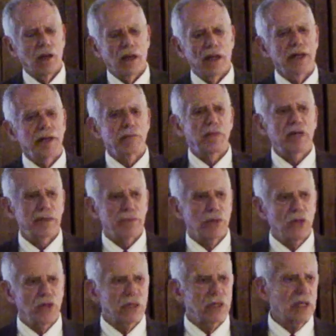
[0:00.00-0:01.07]
In my
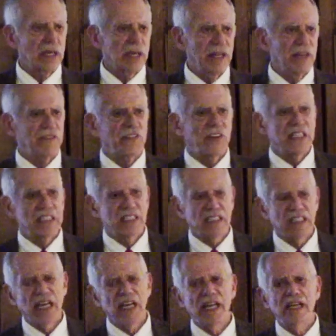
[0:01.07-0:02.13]
book, if I
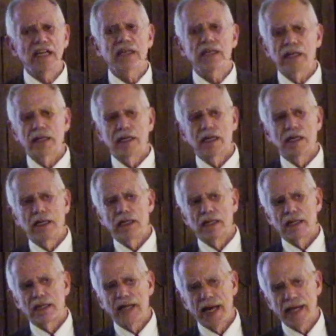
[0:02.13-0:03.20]
say
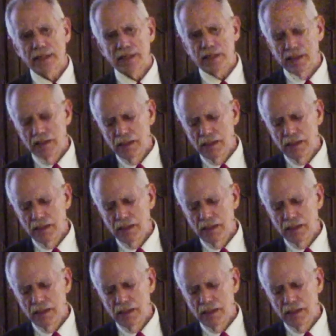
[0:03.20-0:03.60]
that